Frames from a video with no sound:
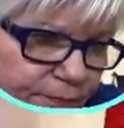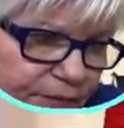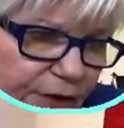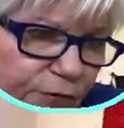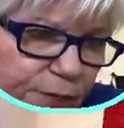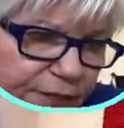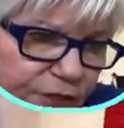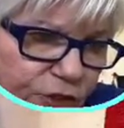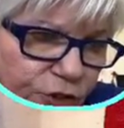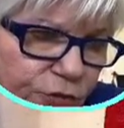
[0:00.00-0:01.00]

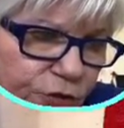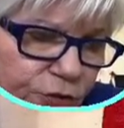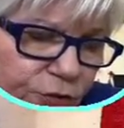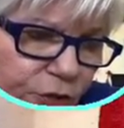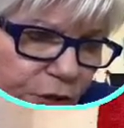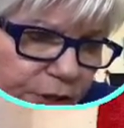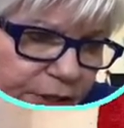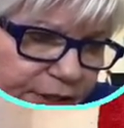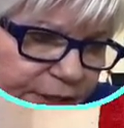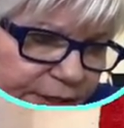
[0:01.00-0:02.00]
Everybody's used Goo Gone,
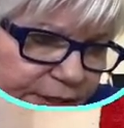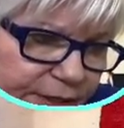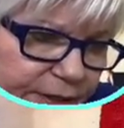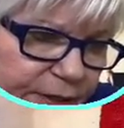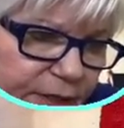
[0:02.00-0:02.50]
I think.